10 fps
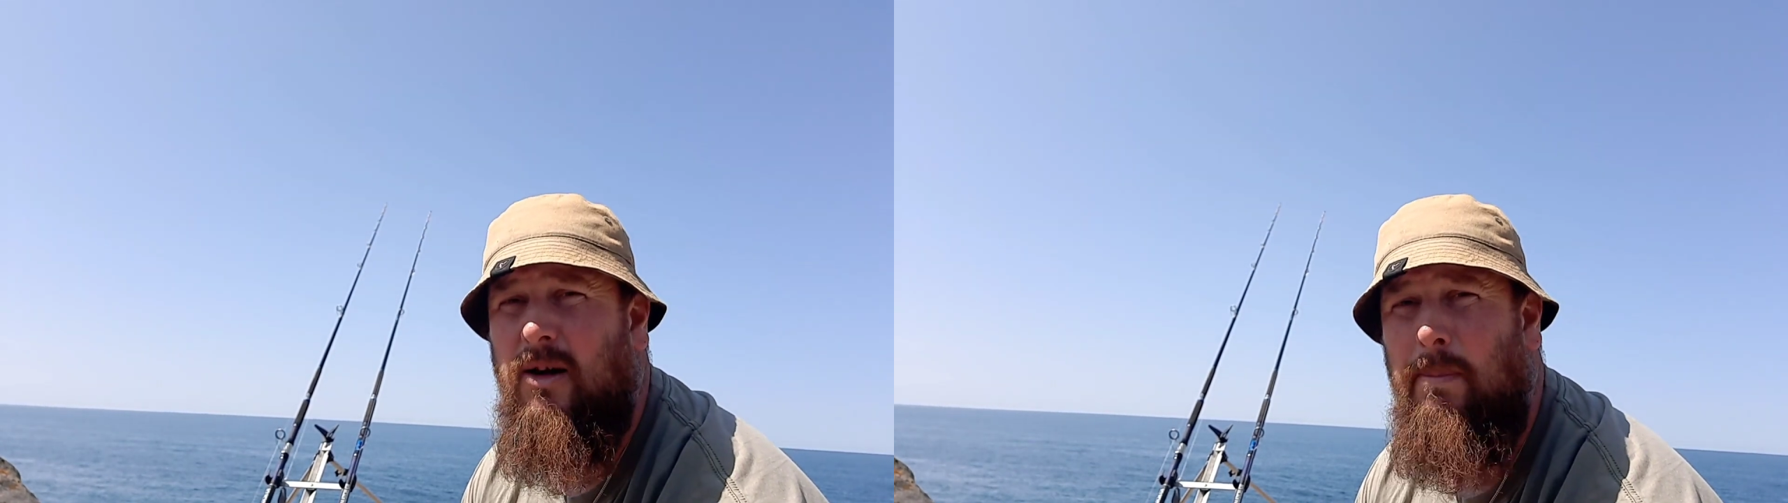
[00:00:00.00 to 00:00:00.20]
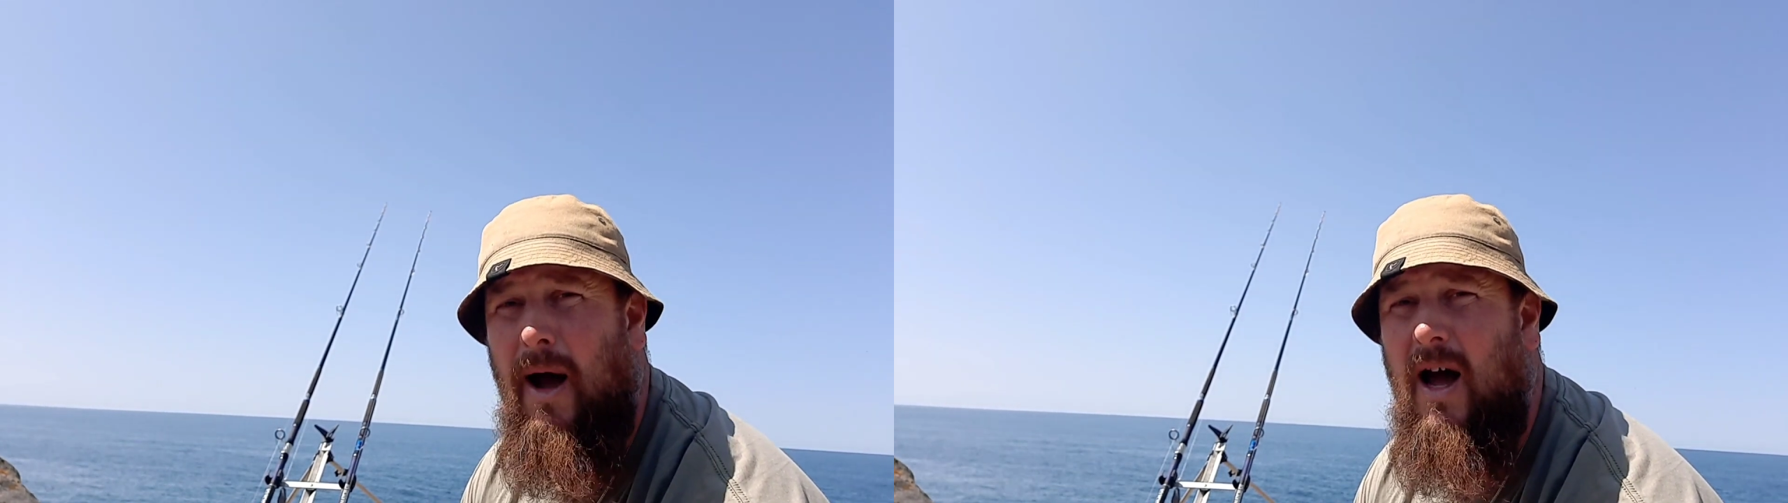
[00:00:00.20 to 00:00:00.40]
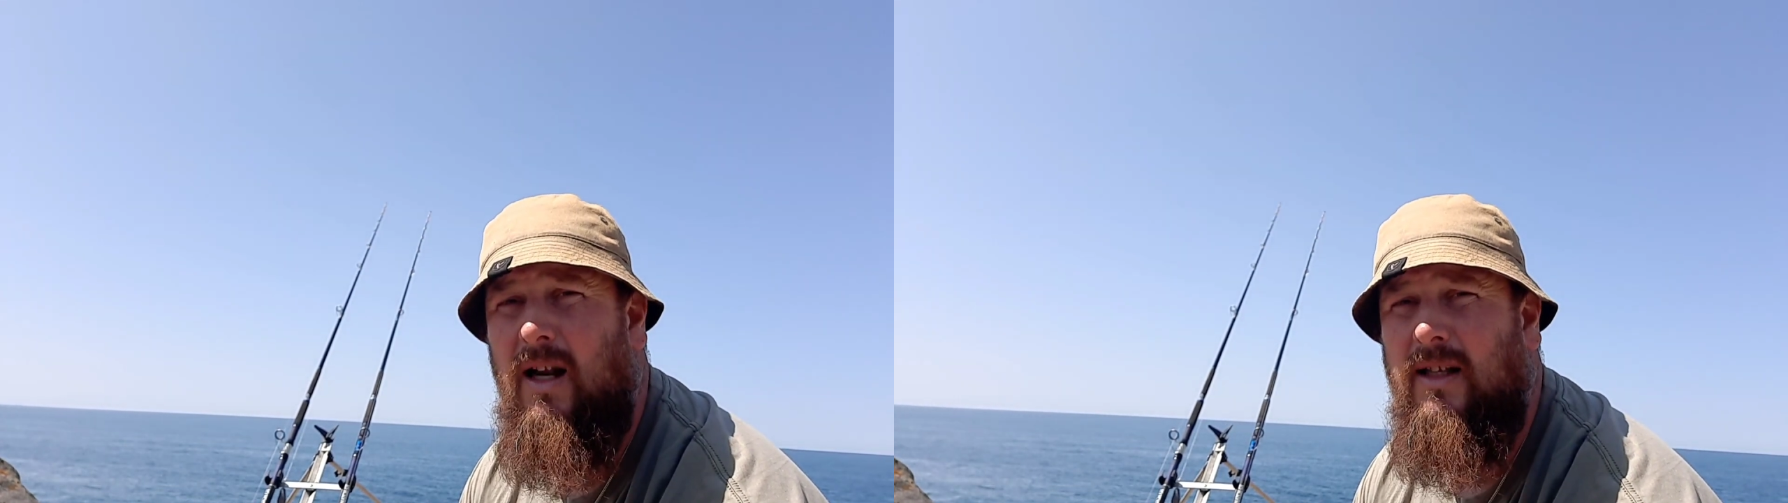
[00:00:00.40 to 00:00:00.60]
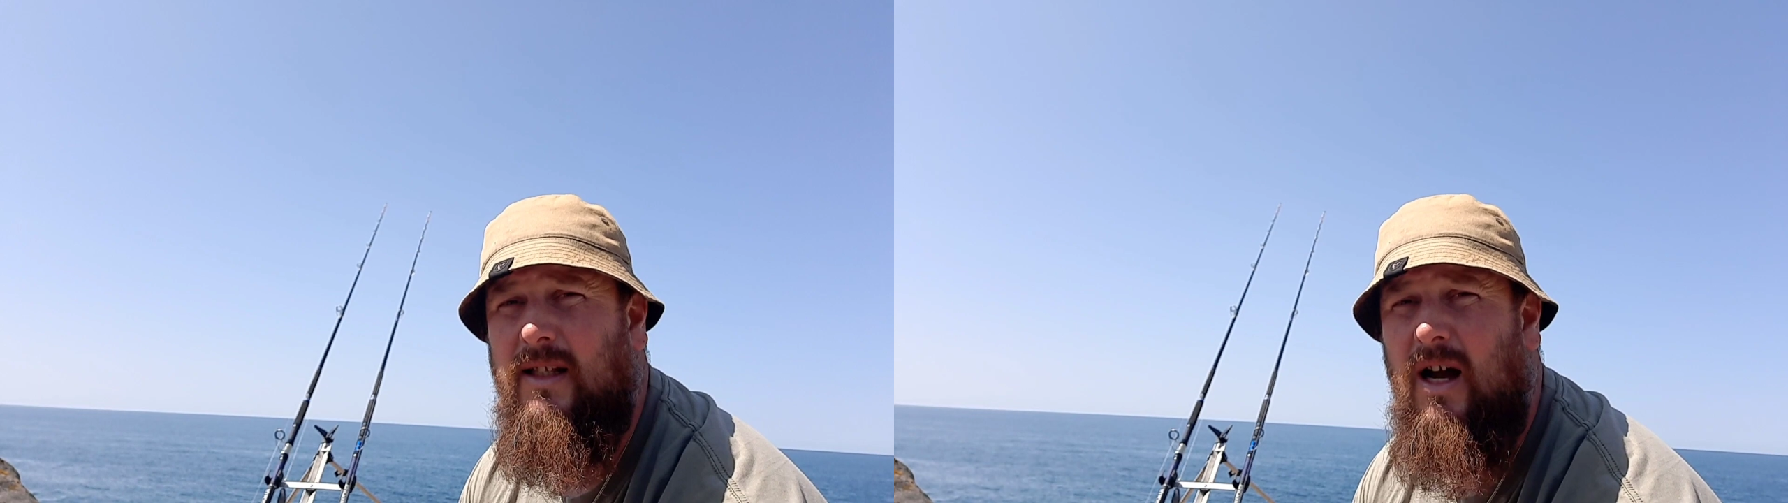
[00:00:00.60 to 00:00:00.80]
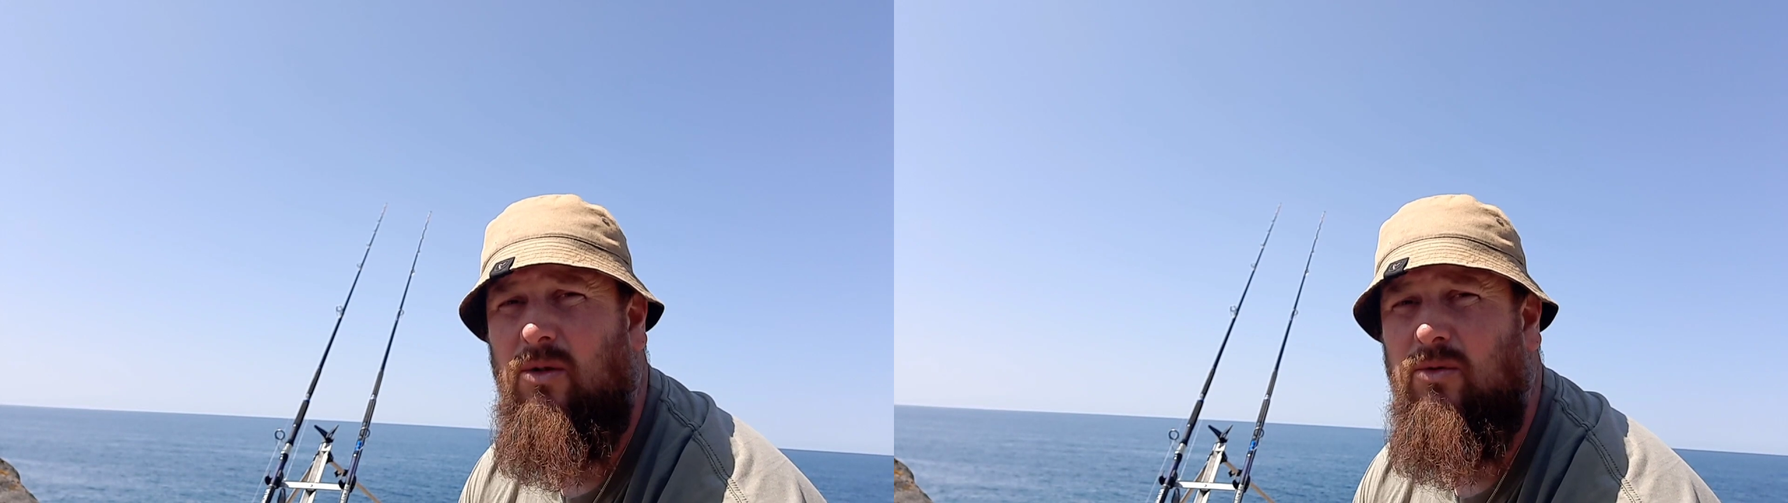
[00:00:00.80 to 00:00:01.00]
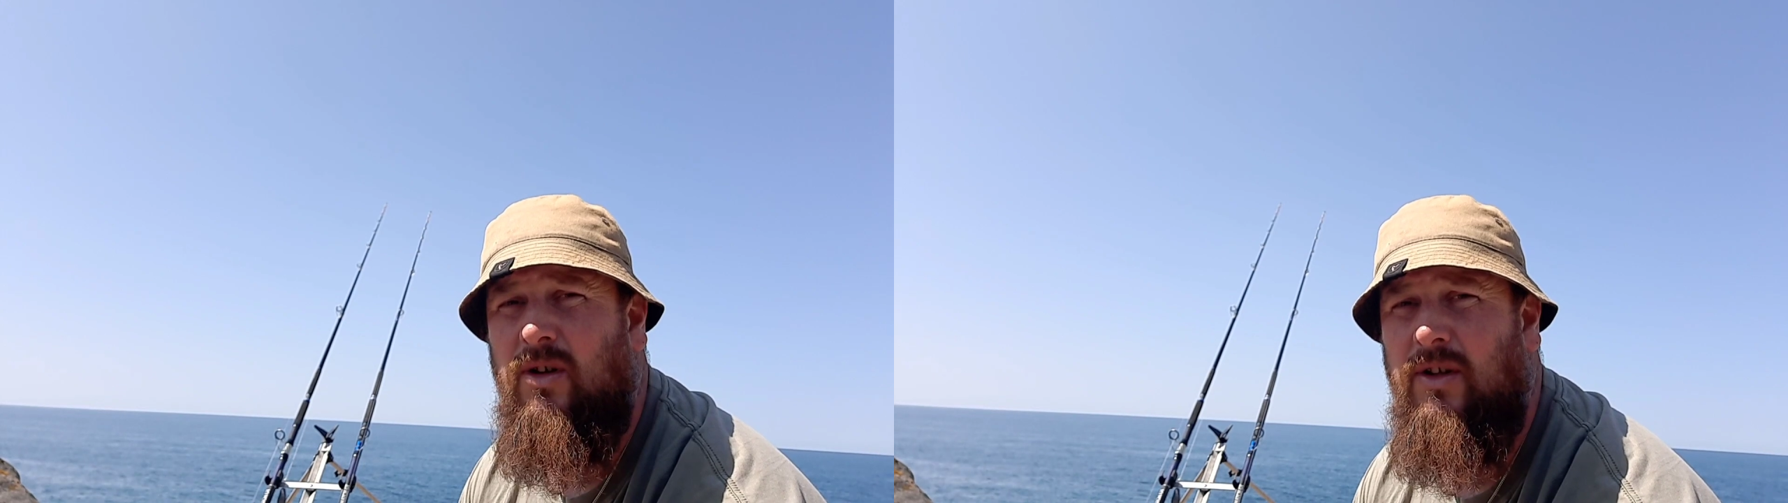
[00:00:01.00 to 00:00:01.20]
partly down